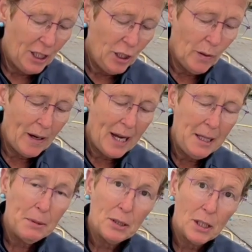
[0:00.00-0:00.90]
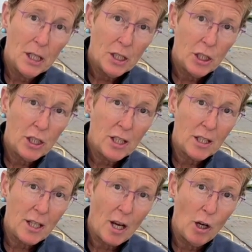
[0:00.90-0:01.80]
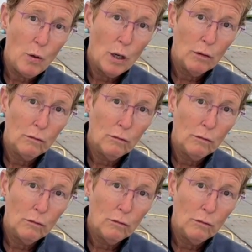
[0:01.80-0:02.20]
you are able to sow